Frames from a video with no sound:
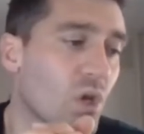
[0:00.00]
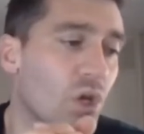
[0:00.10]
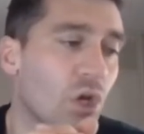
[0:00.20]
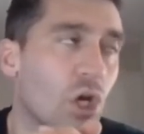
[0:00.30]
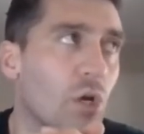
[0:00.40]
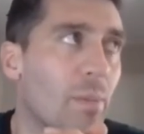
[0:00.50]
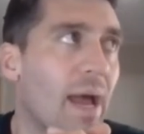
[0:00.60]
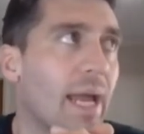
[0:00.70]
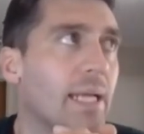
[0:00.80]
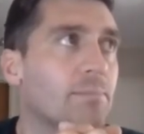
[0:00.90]
you're going to
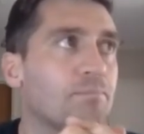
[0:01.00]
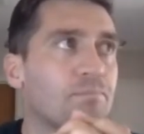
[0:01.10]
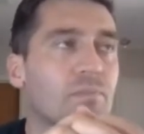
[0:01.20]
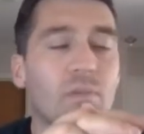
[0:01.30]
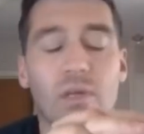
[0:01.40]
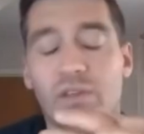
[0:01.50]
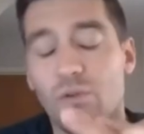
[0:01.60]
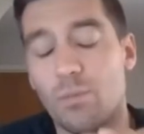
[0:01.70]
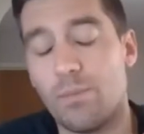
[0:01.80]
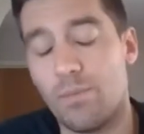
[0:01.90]
pay, if you're
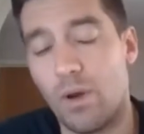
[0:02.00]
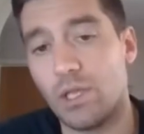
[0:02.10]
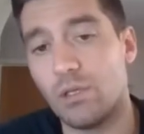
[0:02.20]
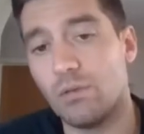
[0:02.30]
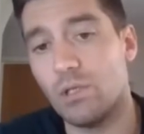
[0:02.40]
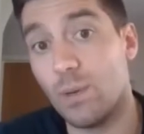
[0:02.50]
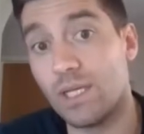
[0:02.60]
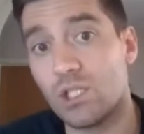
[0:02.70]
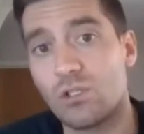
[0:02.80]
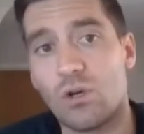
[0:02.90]
buying US
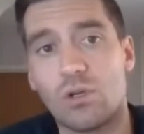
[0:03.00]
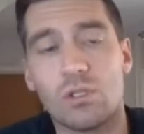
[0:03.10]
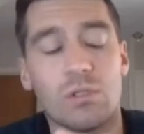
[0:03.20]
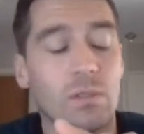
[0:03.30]
stocks,